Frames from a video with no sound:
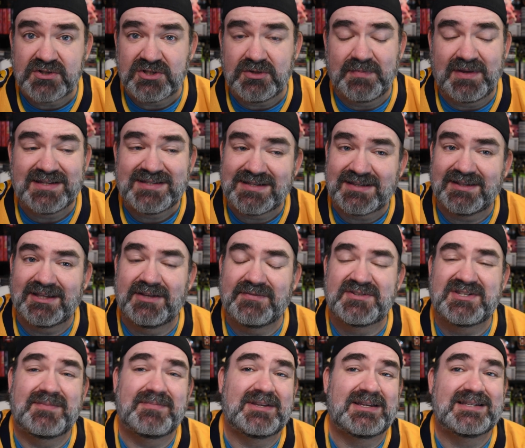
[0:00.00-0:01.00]
So basically, if
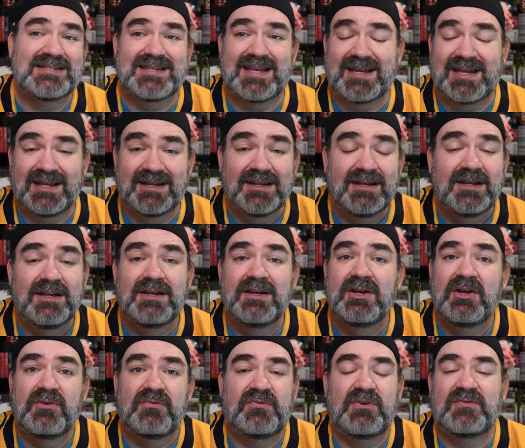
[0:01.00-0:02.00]
something is like at
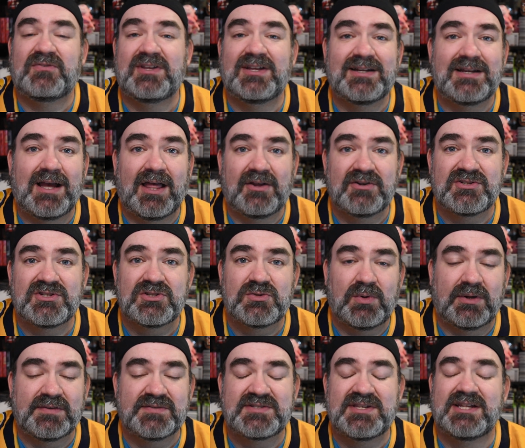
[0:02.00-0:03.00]

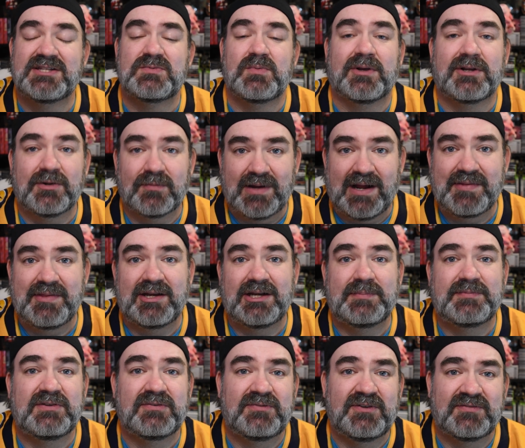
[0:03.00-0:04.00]
$15.12, we're going to round that
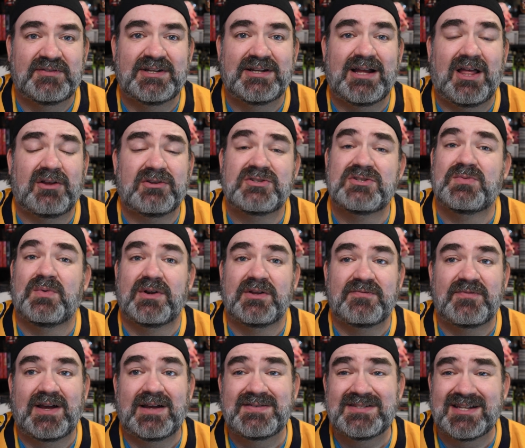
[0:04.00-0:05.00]
up to
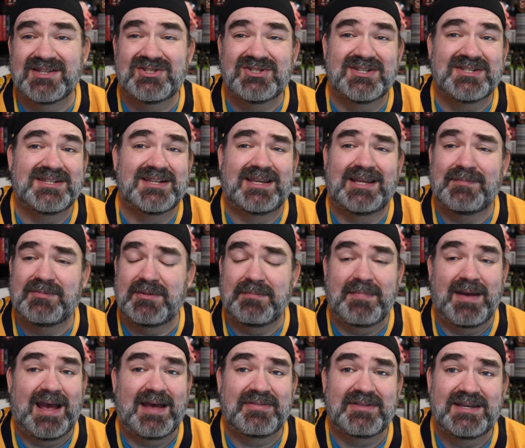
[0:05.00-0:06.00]
$15.25 just to keep the
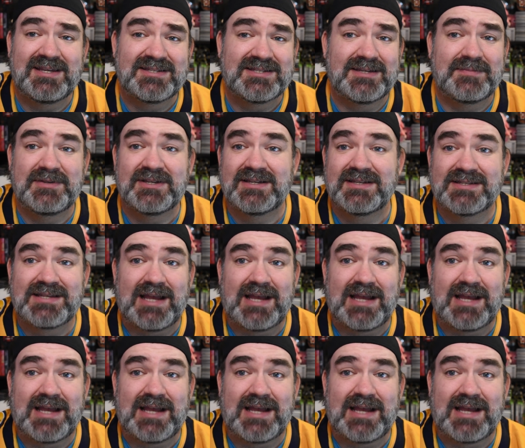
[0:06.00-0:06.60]
math easy because